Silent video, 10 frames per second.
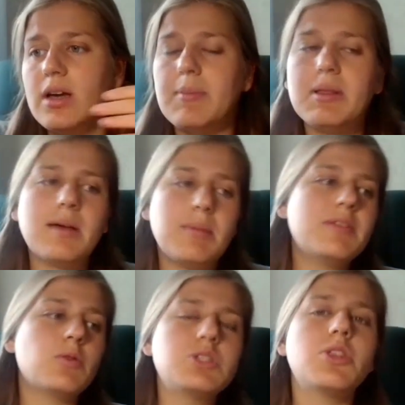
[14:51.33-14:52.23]
I believe
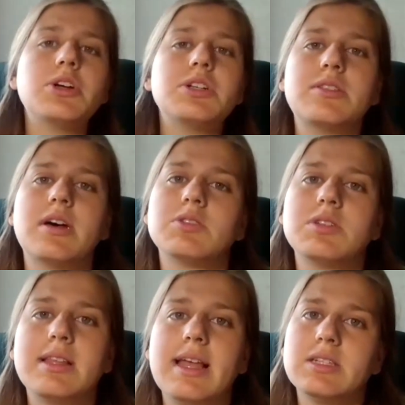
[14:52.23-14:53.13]
it was
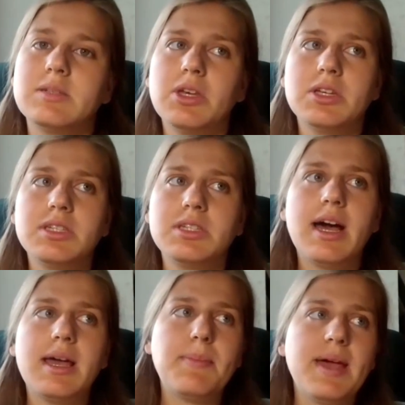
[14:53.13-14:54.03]
30,000 less because
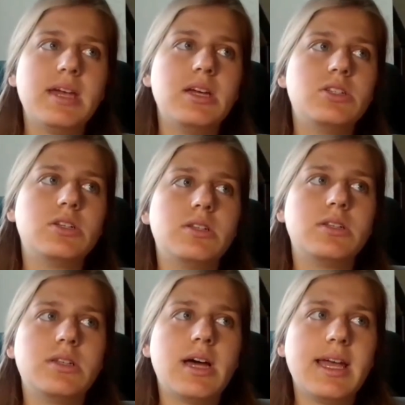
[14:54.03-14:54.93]
I paid
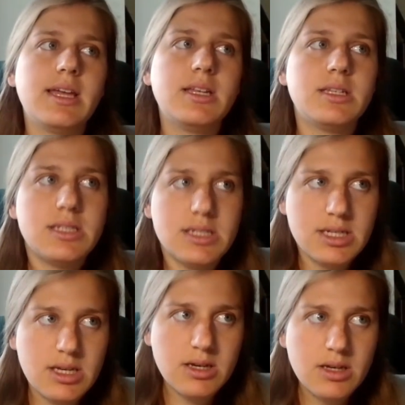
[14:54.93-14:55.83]

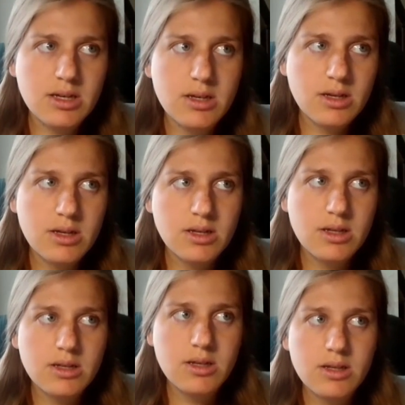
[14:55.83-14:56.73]
90.
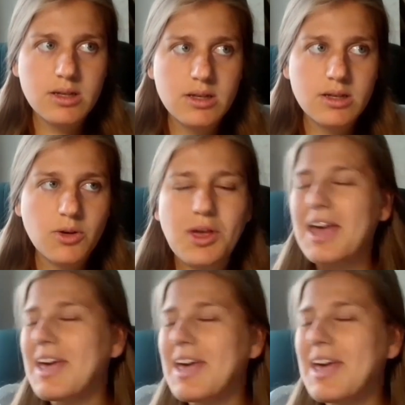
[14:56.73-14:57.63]

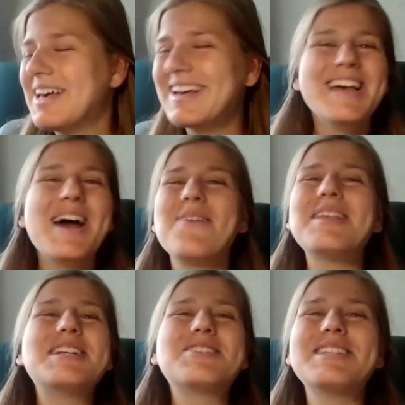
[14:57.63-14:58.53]
Okay,
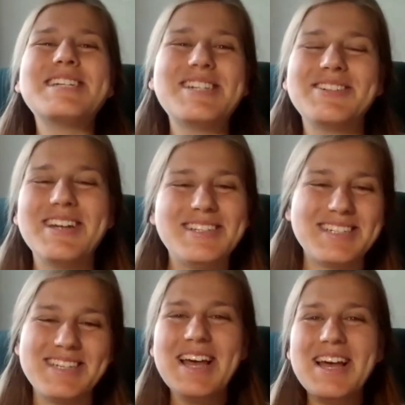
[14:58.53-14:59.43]
I'm not really sure. I
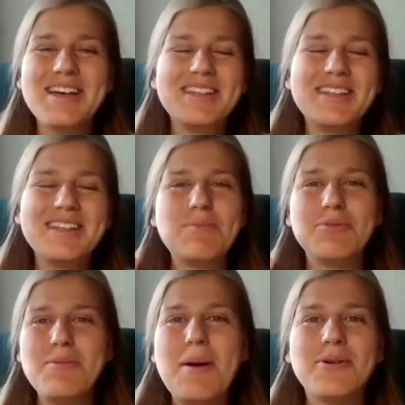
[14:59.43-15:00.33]
just
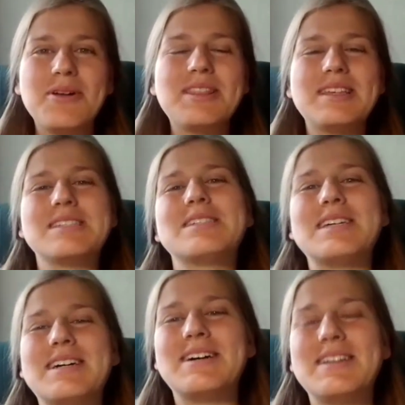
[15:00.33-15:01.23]
keep remembering this